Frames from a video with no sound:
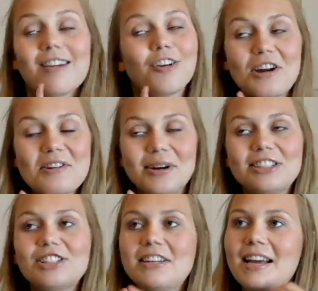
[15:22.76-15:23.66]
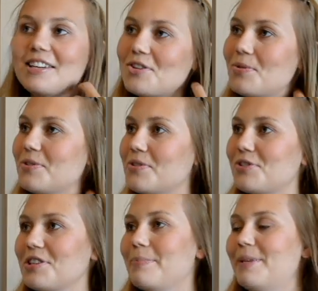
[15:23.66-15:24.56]
Great question. I don't
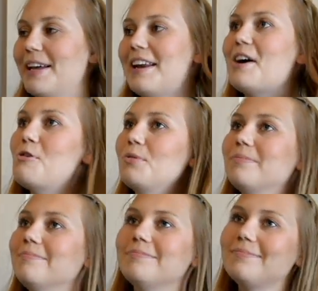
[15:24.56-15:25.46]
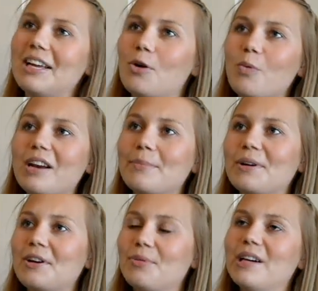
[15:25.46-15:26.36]
usually plan out like what I'm
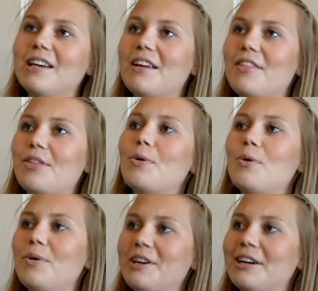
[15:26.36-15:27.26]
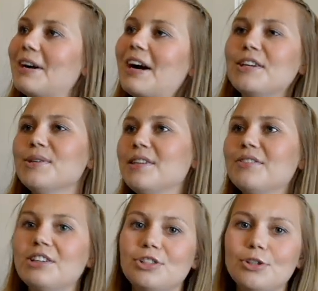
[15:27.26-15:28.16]
gonna read the whole year. I don't
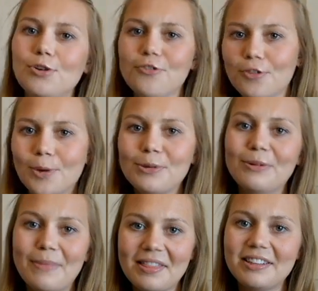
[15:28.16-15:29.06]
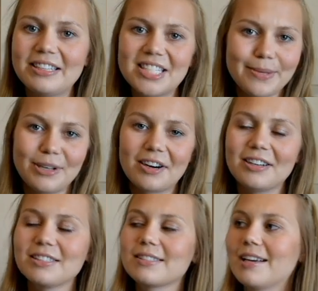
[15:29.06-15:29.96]
even do formal monthly
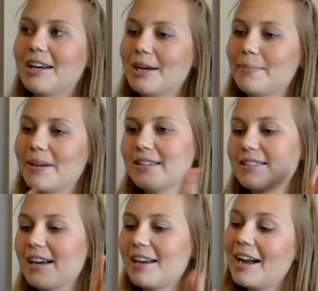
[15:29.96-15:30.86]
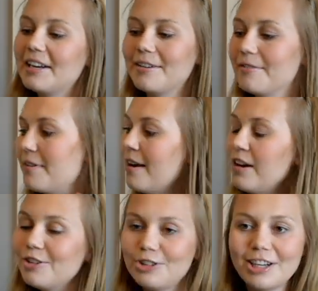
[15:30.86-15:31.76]
TBRs because I kind of
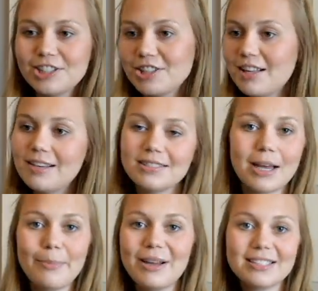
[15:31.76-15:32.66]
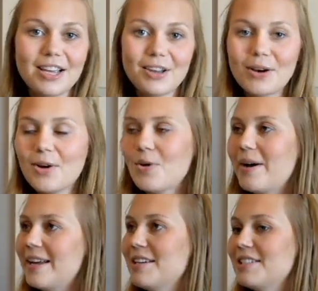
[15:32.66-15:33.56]
change things up as I go.
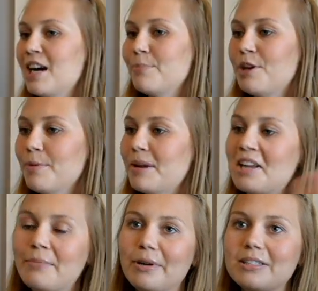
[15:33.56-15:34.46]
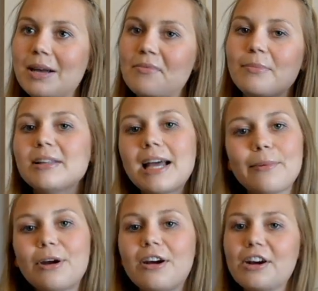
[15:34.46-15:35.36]
I end up, you know, picking books up from the
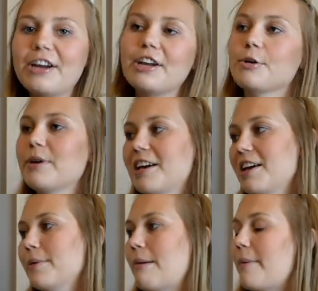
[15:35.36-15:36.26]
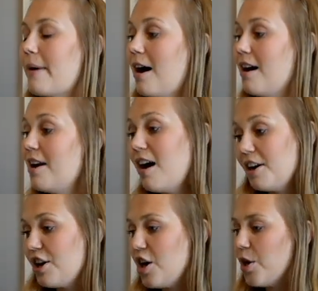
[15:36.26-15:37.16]
library or picking them up on
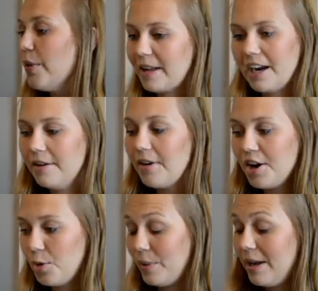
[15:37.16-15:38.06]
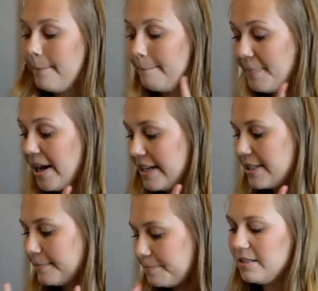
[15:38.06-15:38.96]
audio, kind of on a whim.
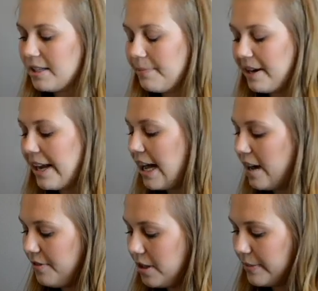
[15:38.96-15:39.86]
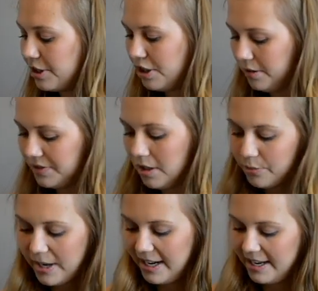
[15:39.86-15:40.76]
But some that I have on my shelves
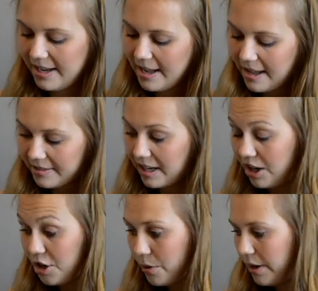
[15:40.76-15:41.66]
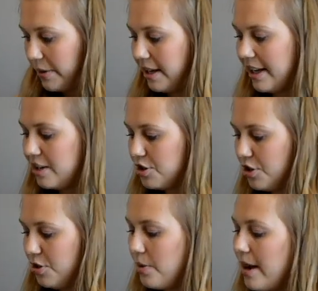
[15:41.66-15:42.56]
already that I know I want to get
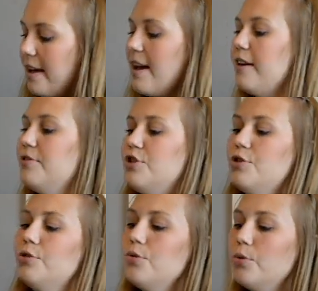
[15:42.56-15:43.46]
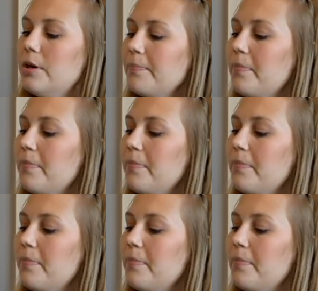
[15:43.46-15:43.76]
to, I have two